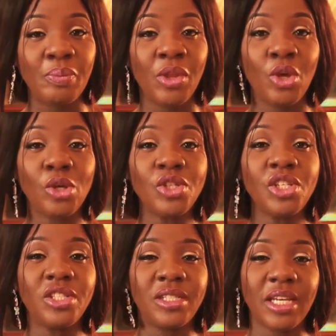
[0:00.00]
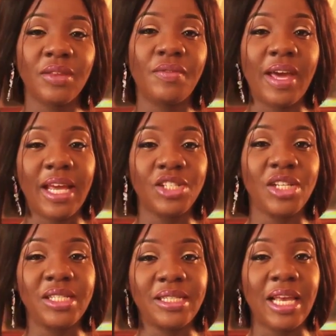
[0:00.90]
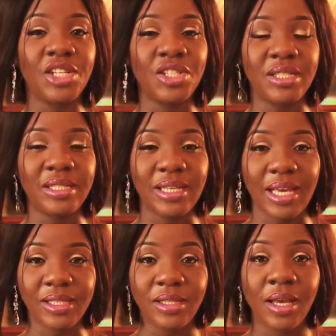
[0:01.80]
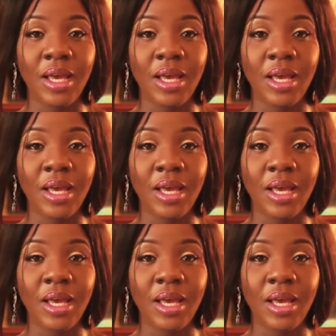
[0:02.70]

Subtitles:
You also need to take the financial intelligence test.